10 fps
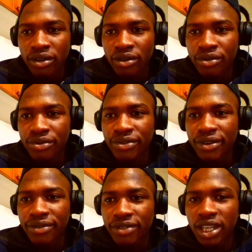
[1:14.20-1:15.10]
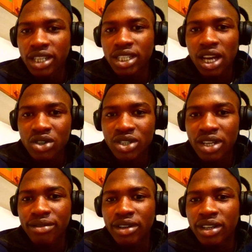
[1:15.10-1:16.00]

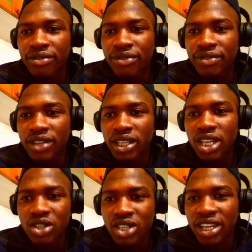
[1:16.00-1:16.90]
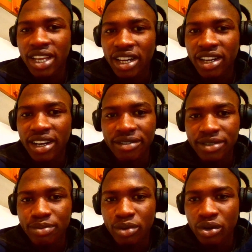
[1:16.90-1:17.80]
15,000 aircrafts, bro.